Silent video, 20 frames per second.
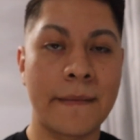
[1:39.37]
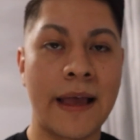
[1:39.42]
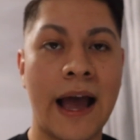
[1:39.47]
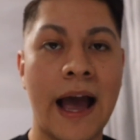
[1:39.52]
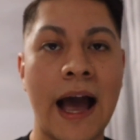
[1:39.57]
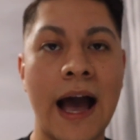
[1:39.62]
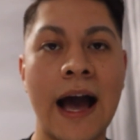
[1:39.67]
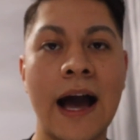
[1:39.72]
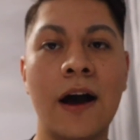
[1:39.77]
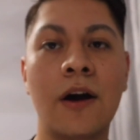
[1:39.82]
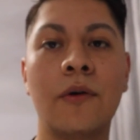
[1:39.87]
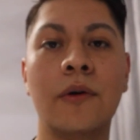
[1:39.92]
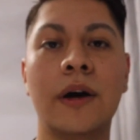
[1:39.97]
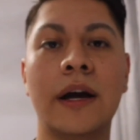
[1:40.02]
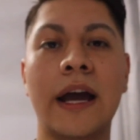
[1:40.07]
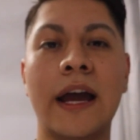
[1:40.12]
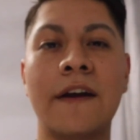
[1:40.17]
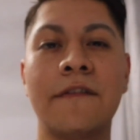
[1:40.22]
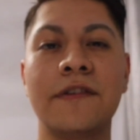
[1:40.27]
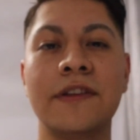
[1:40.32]

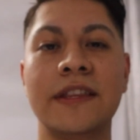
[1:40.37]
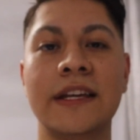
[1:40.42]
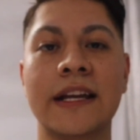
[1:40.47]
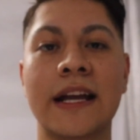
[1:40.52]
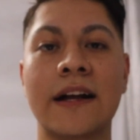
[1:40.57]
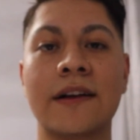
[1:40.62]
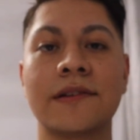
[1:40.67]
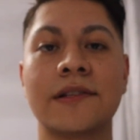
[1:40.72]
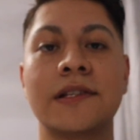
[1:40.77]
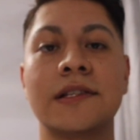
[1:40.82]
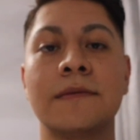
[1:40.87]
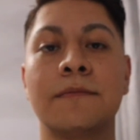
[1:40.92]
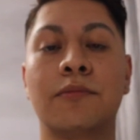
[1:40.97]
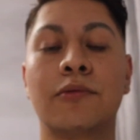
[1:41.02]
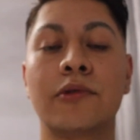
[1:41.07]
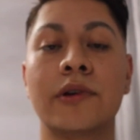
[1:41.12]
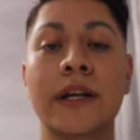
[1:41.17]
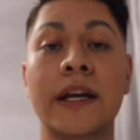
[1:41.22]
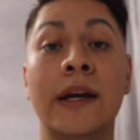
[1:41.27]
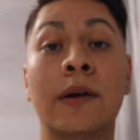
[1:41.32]
how everything else is
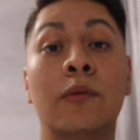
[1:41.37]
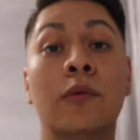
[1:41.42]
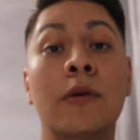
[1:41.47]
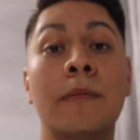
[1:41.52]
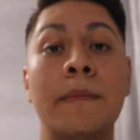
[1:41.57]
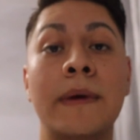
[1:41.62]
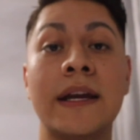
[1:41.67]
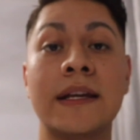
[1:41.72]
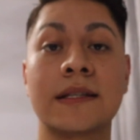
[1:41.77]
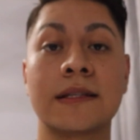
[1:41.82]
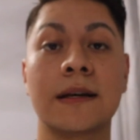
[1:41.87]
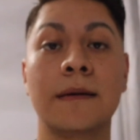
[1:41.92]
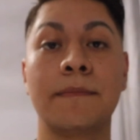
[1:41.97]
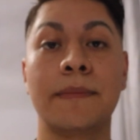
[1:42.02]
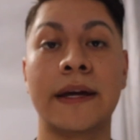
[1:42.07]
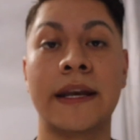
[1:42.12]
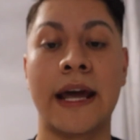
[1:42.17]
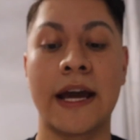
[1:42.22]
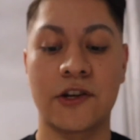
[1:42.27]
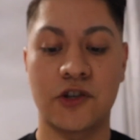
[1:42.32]
important and what makes
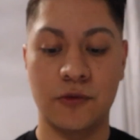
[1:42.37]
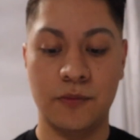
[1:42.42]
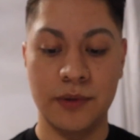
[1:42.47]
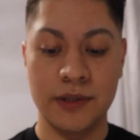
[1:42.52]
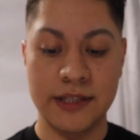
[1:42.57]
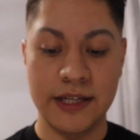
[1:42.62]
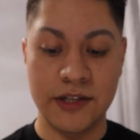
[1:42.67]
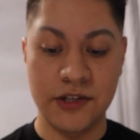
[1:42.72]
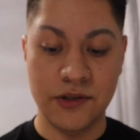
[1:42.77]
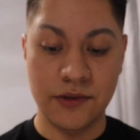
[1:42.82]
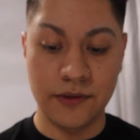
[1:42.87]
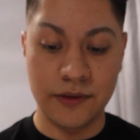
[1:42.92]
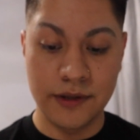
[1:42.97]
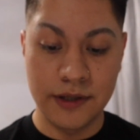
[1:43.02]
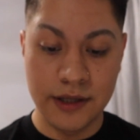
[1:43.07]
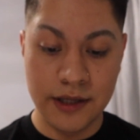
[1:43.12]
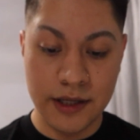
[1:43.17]
up an action potential.